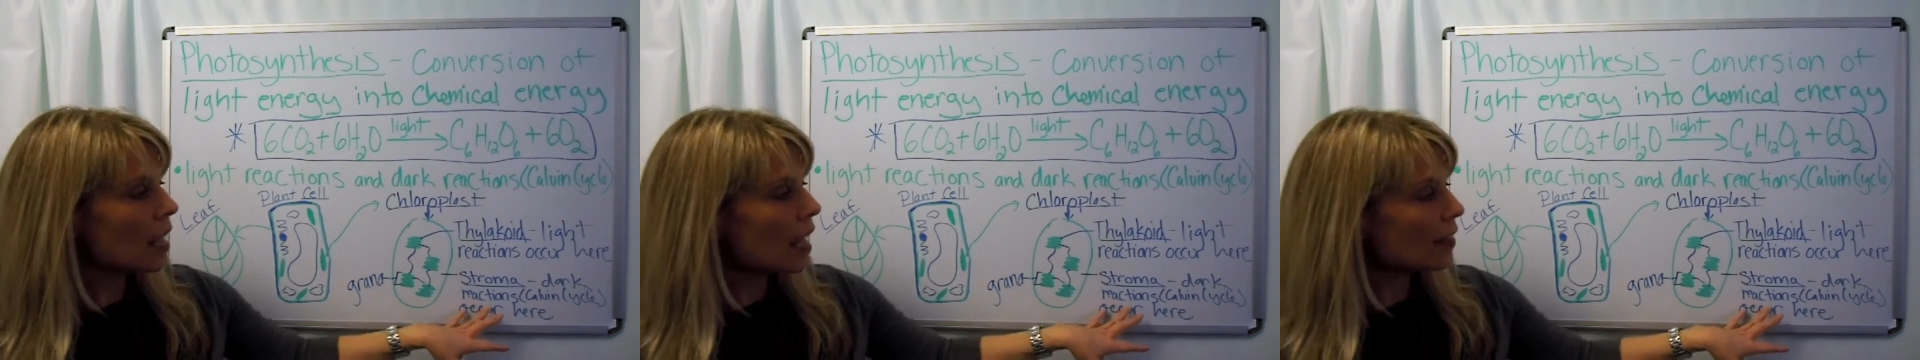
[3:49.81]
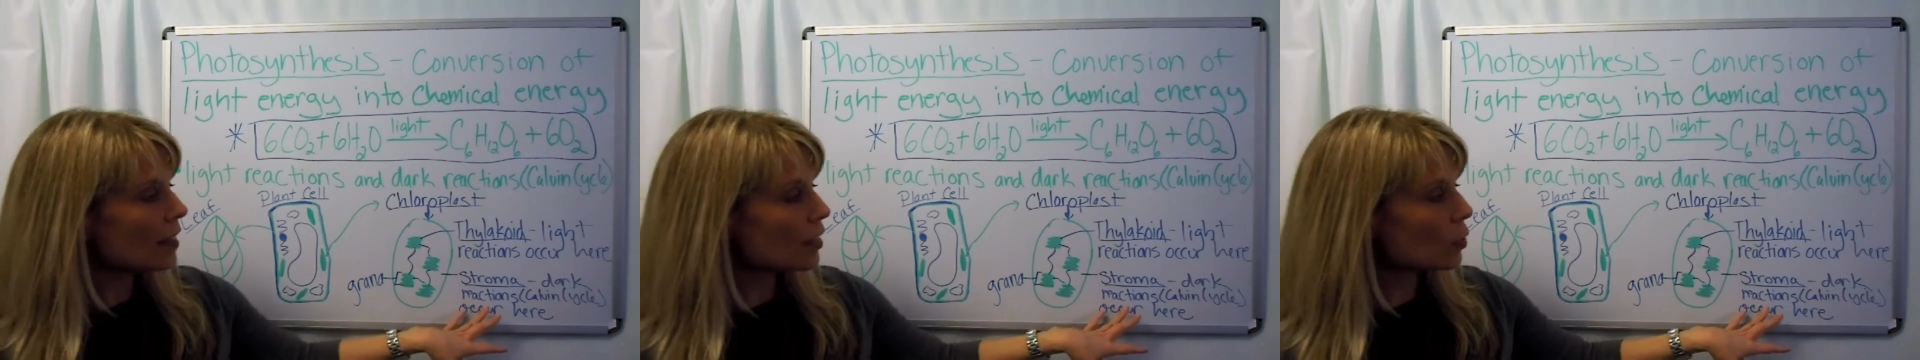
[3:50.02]

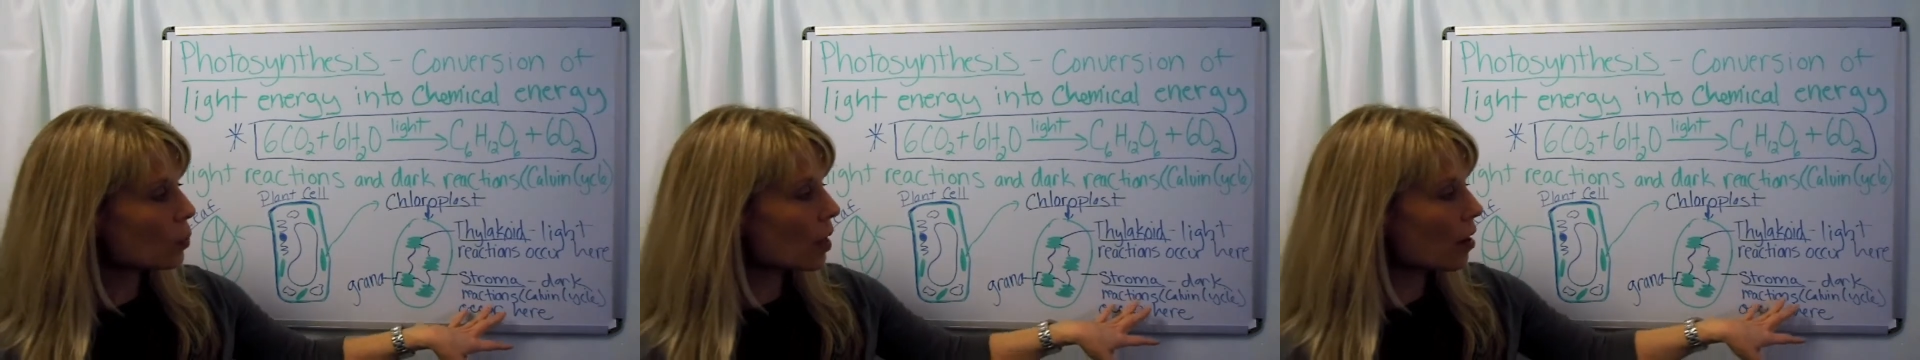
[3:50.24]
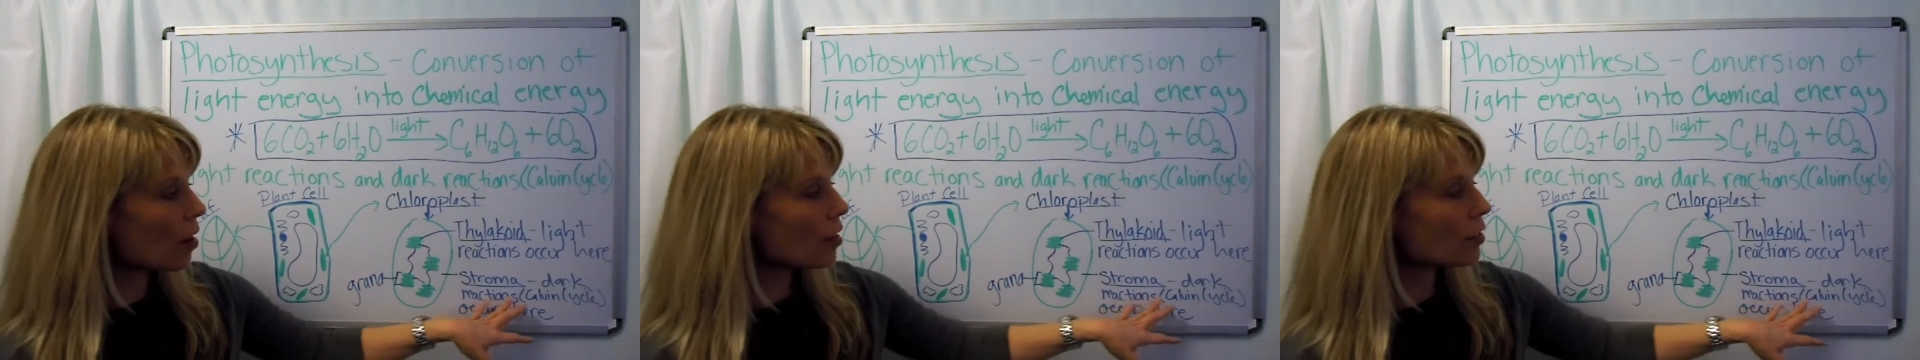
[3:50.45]
and that's
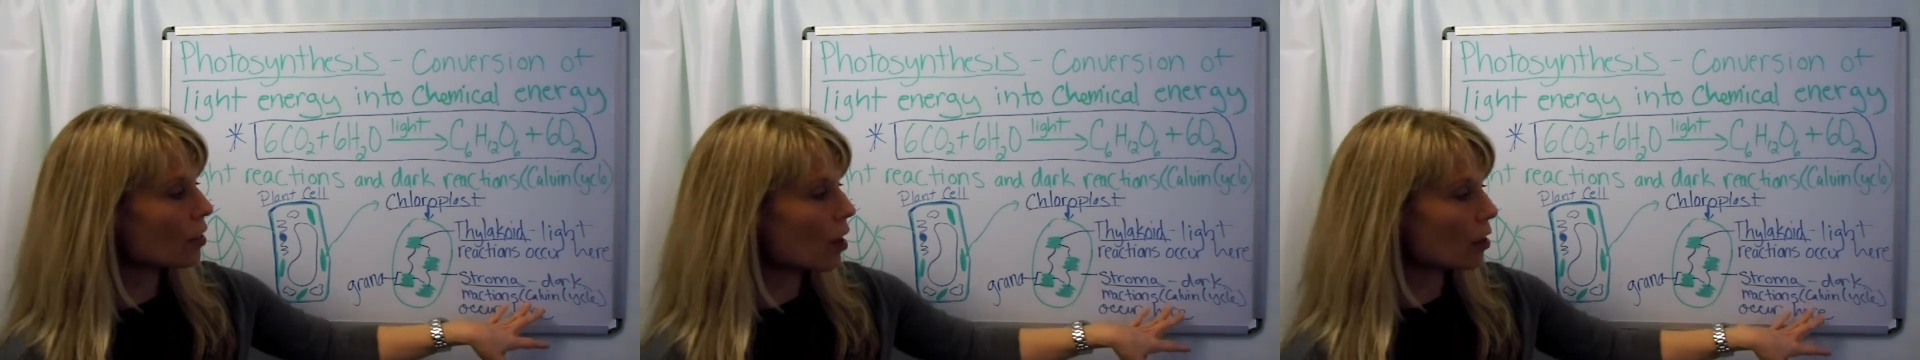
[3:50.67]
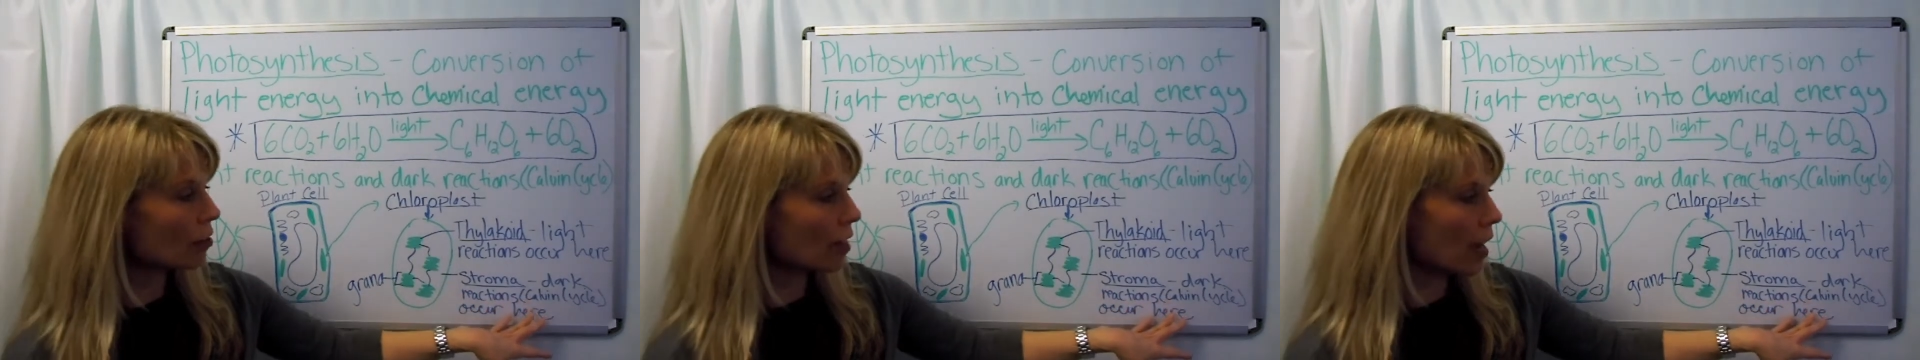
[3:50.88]
where our
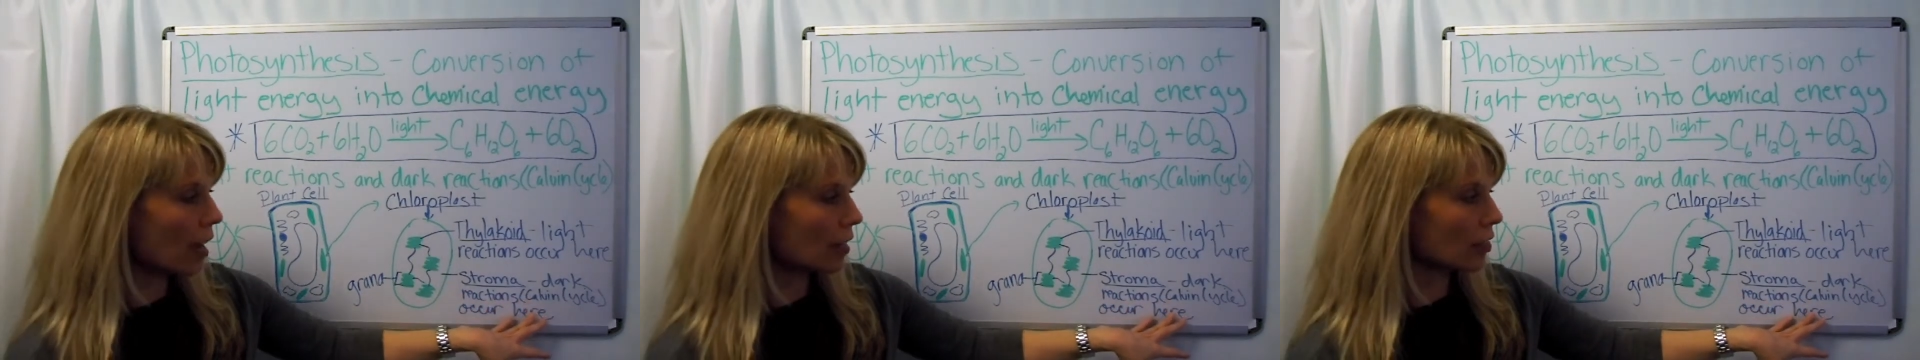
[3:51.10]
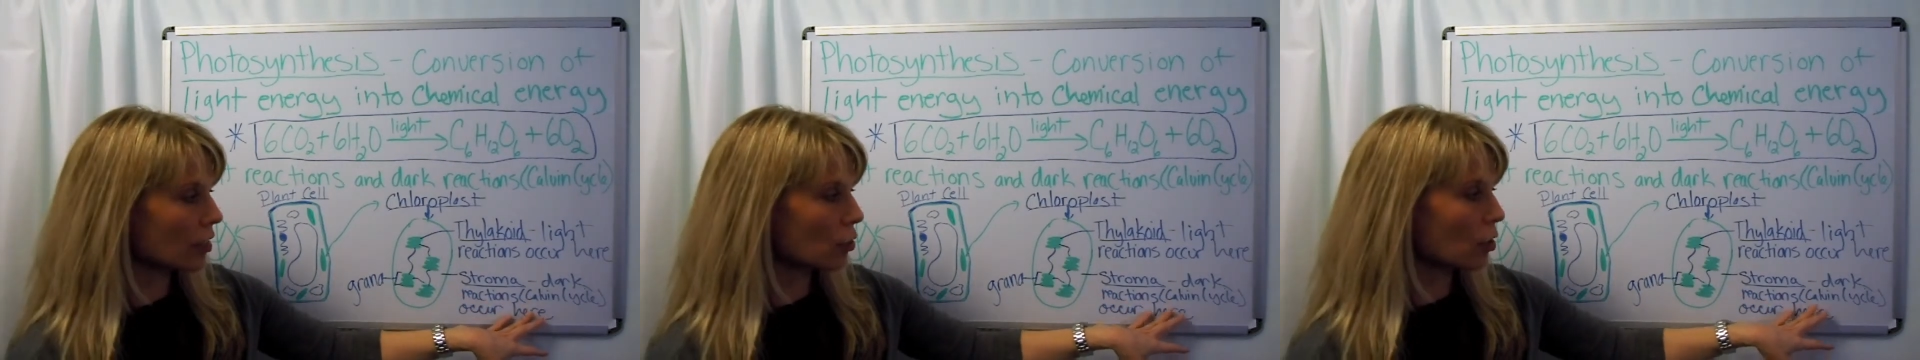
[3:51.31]
dark
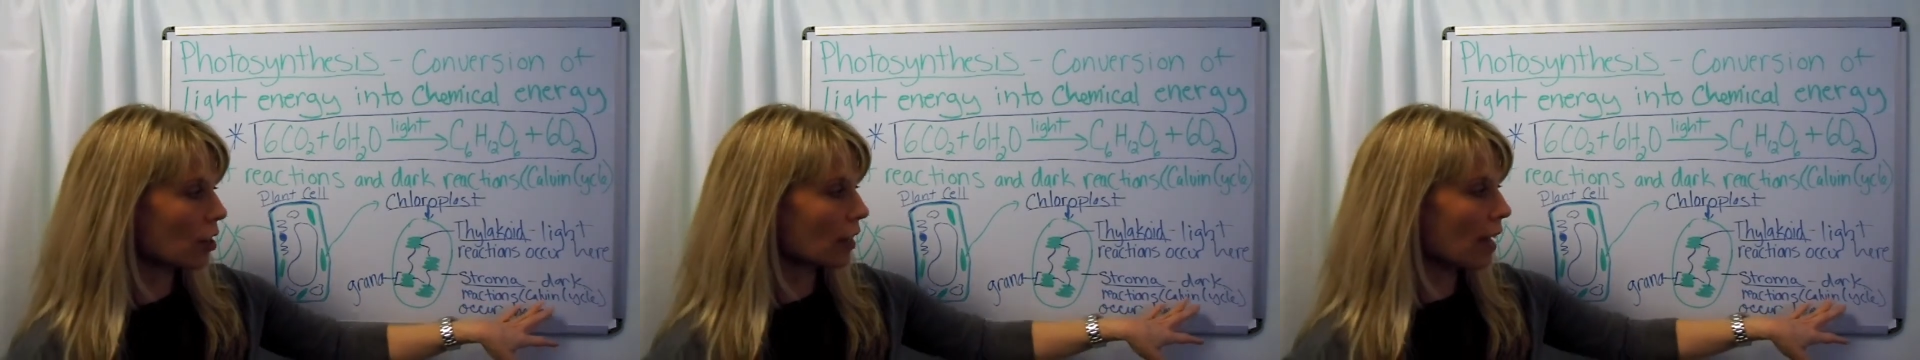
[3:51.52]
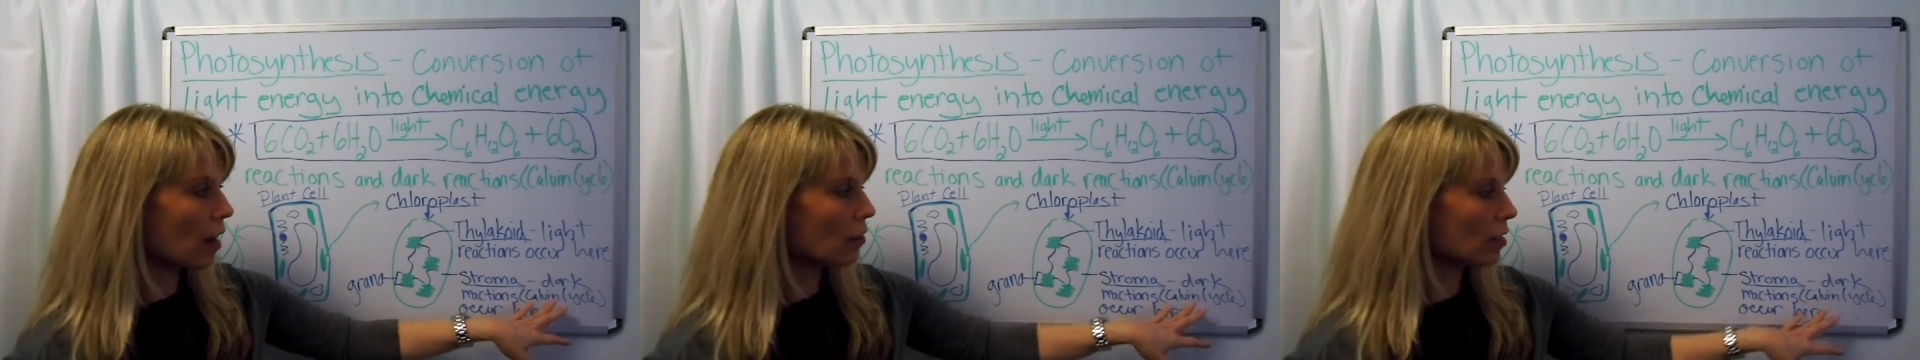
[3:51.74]
reactions, or our
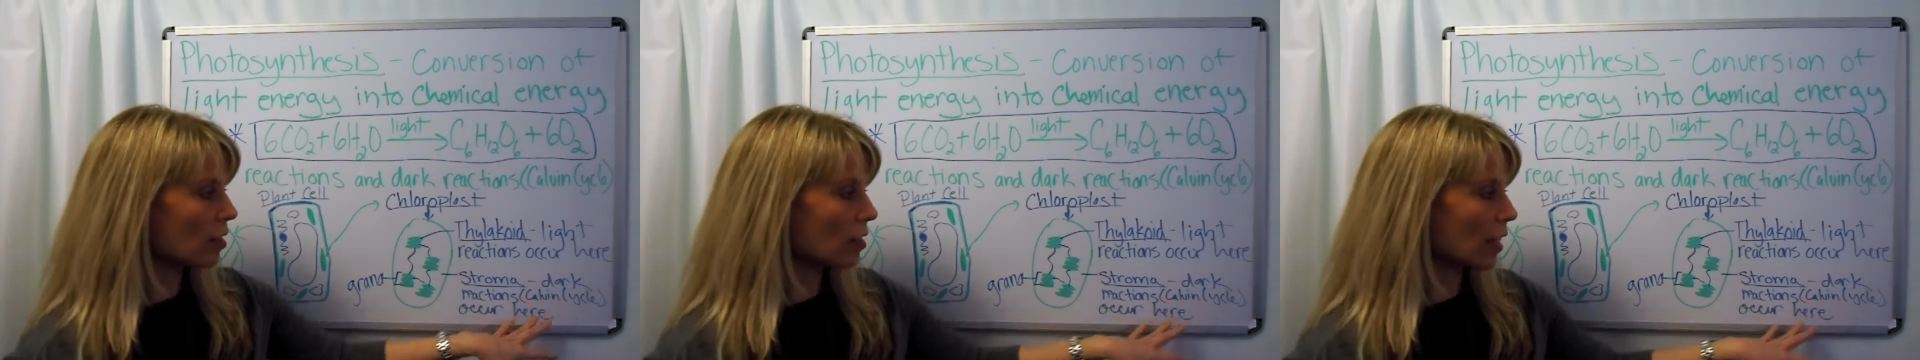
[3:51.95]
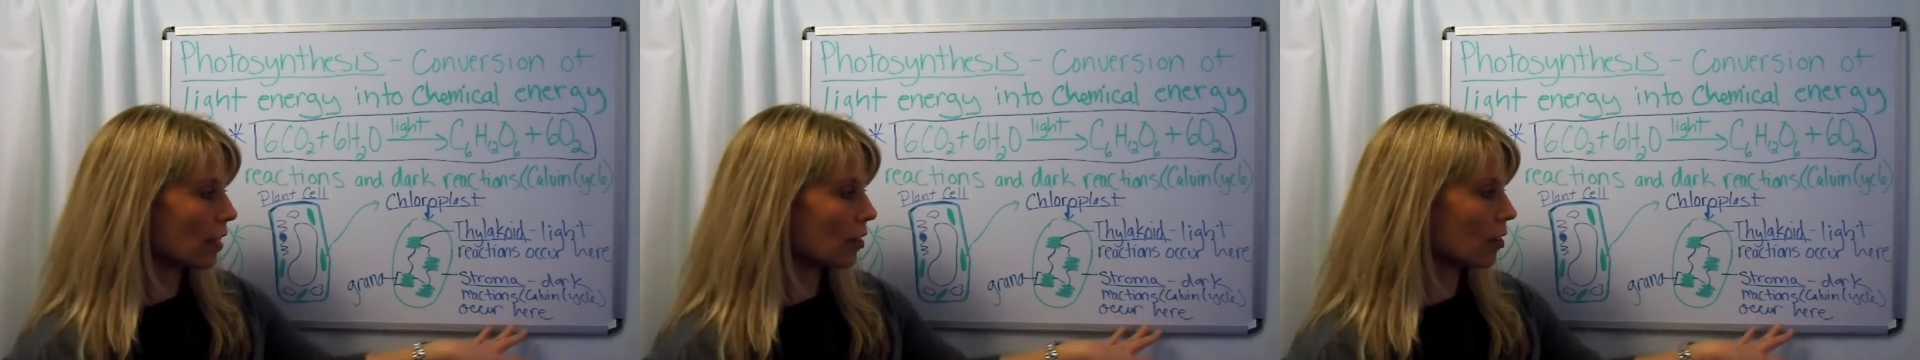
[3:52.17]
Calvin
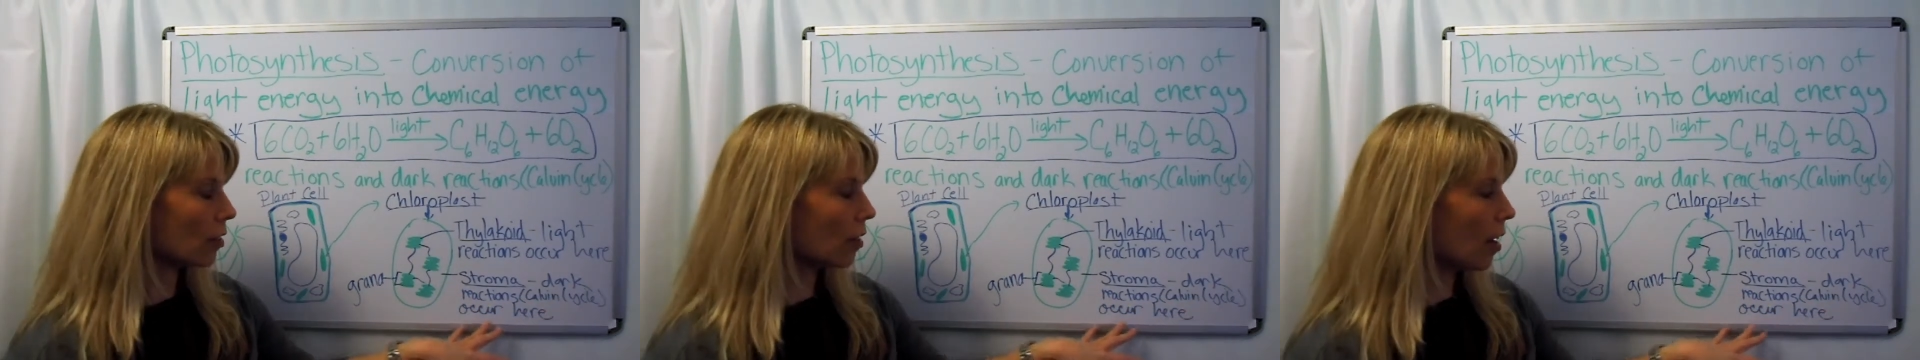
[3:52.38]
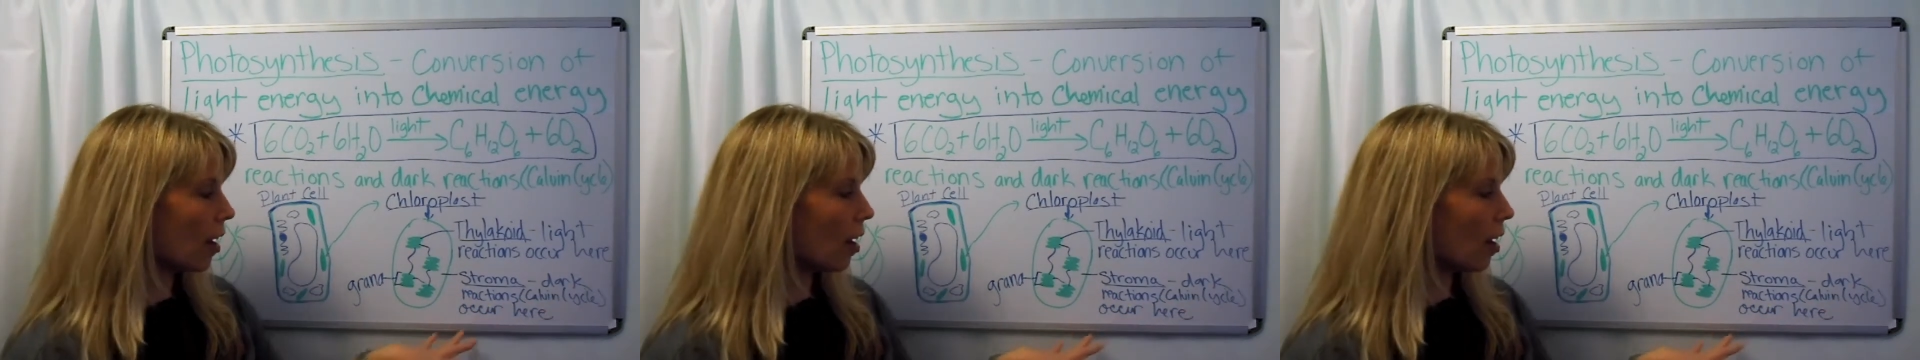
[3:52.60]
cycle,